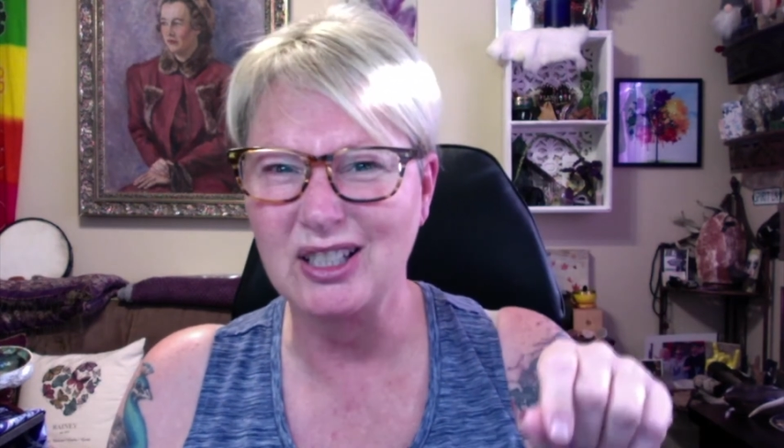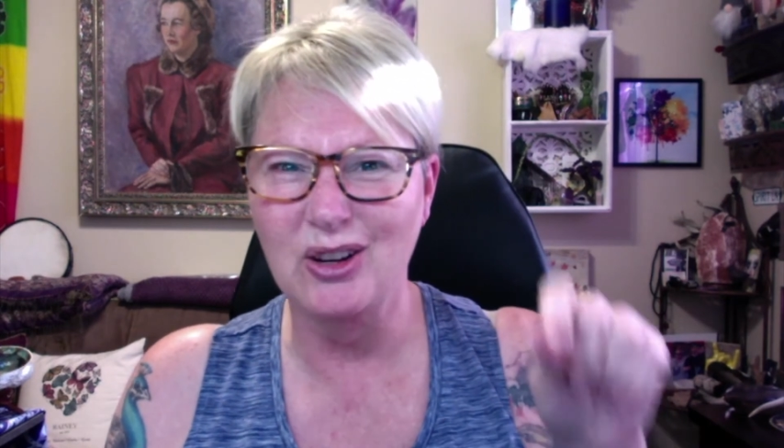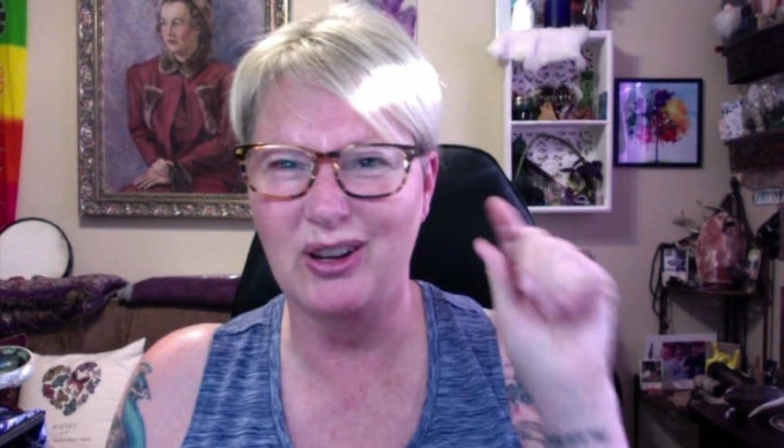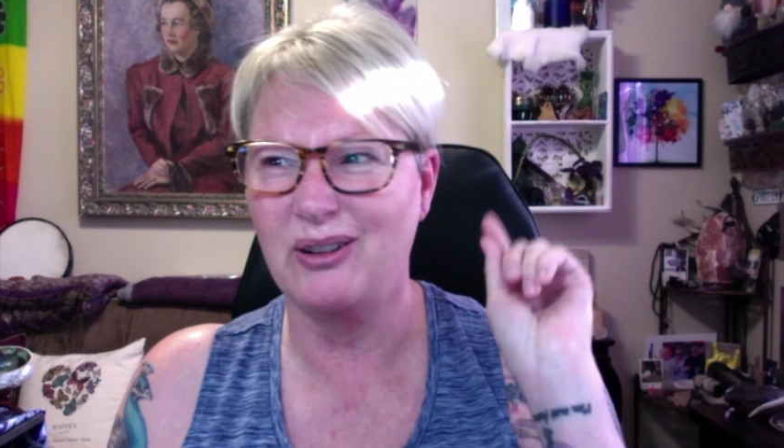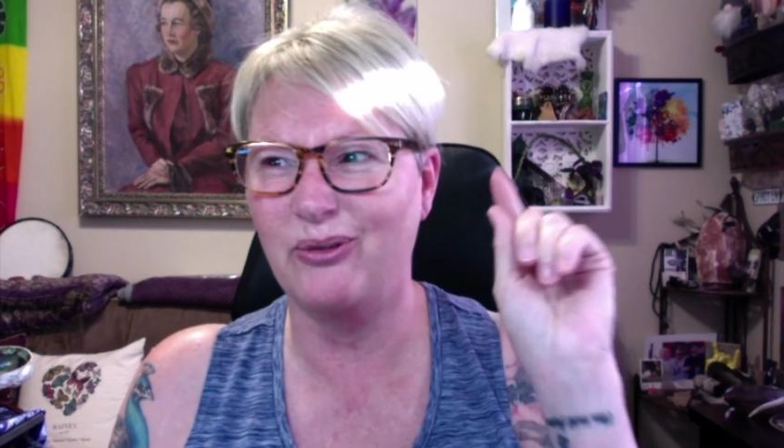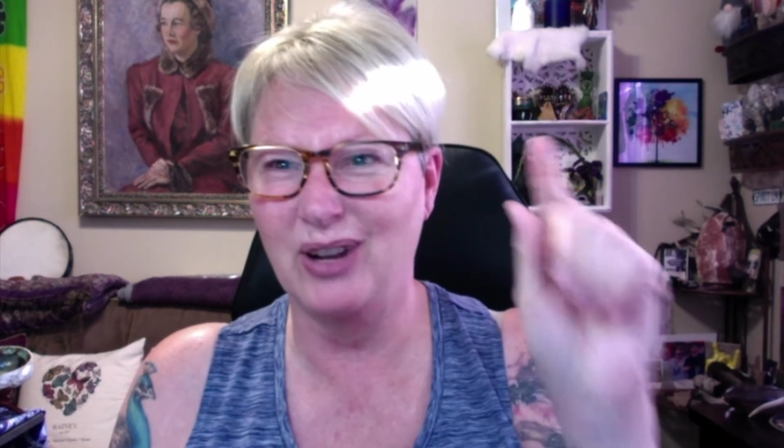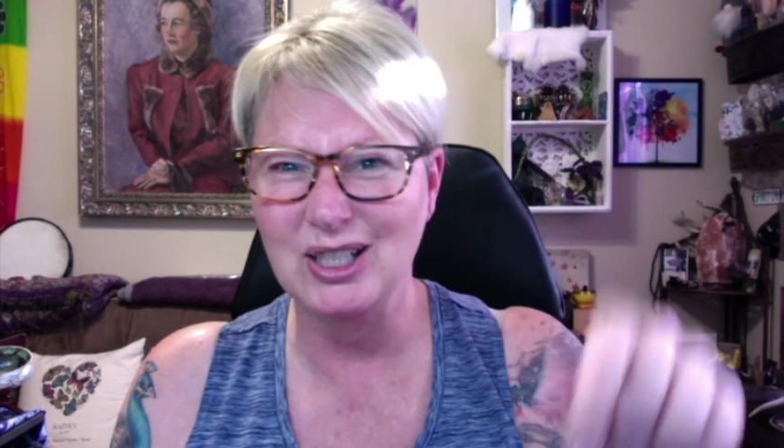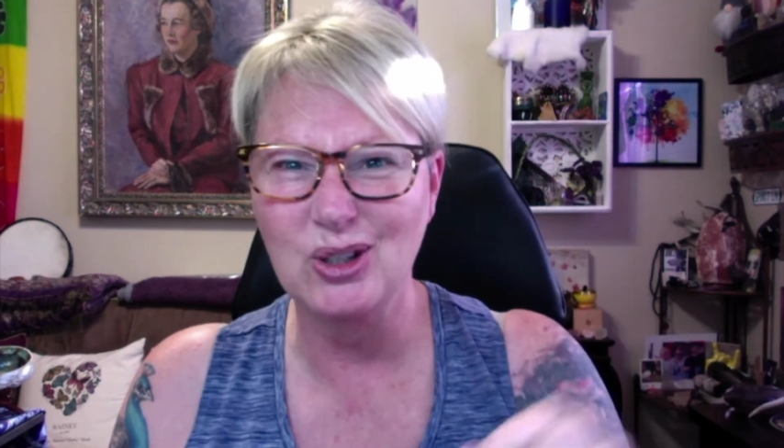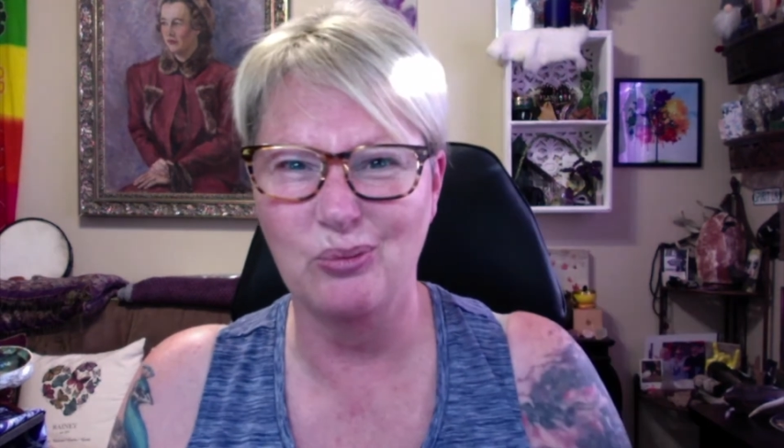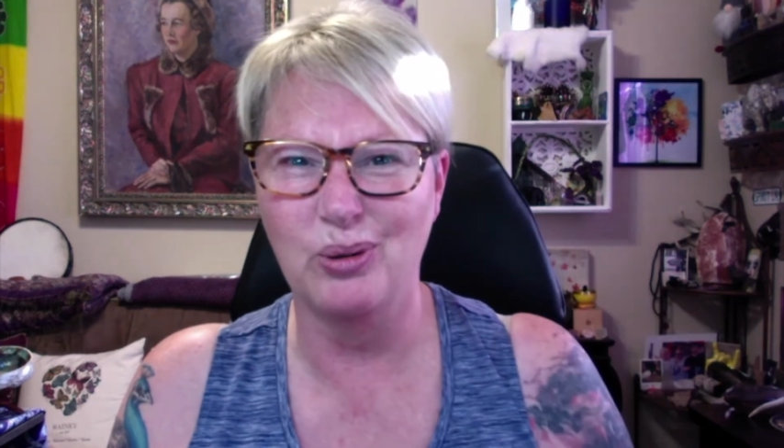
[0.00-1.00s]
You're going to
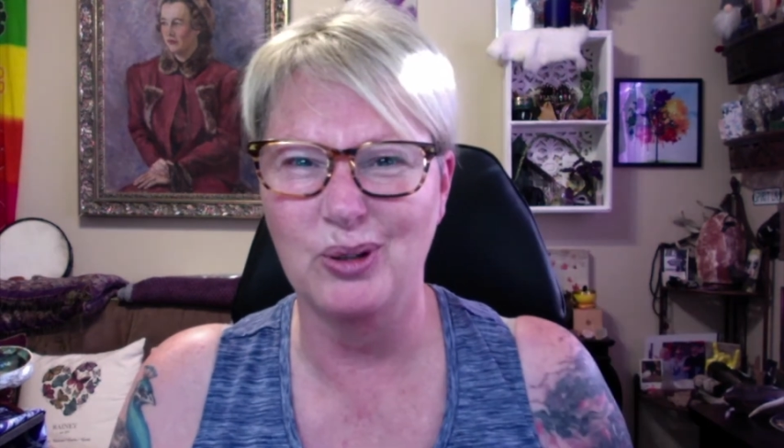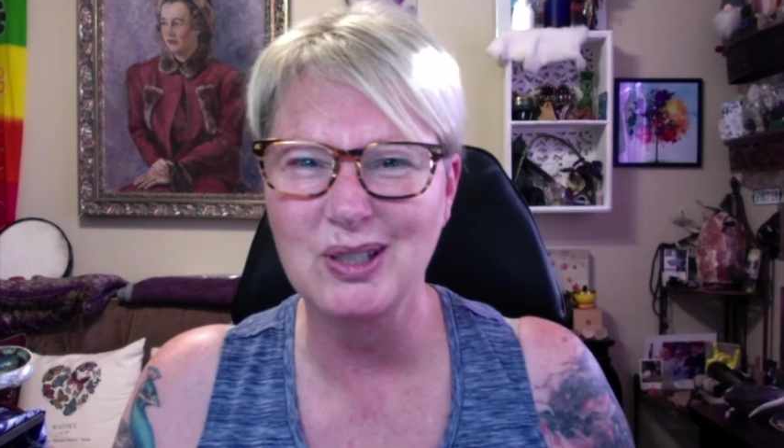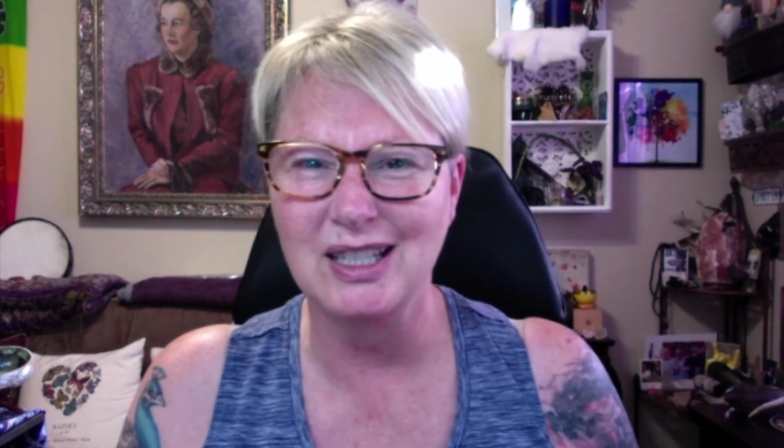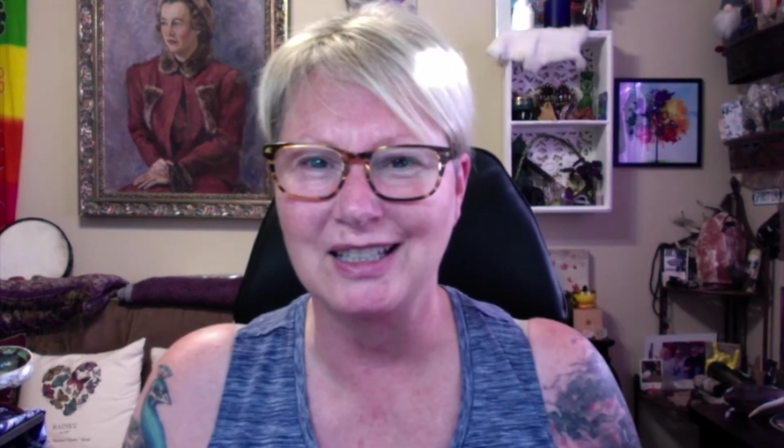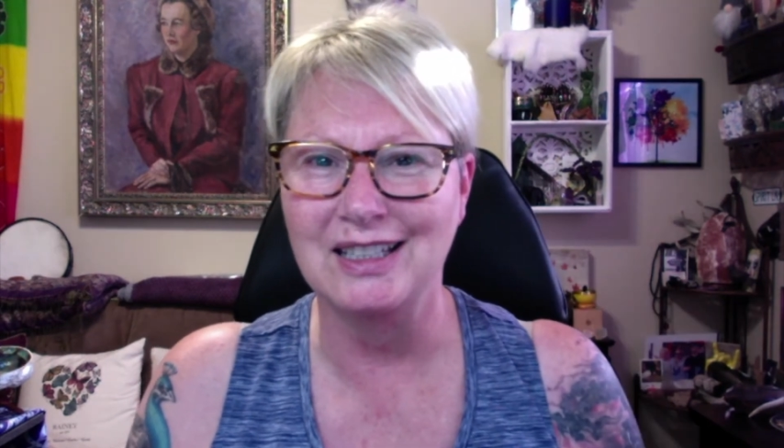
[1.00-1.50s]
find your person.